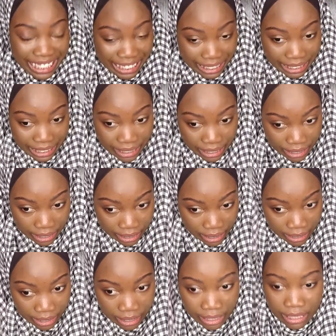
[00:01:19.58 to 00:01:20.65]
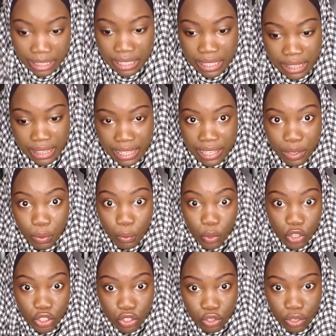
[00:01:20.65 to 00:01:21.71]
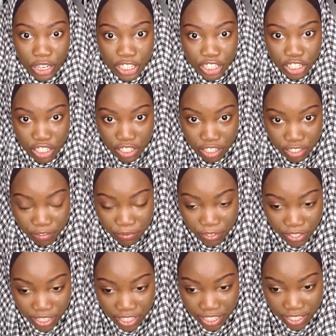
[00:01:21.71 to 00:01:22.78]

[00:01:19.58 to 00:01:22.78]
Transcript: So it depends on the length that you want to achieve.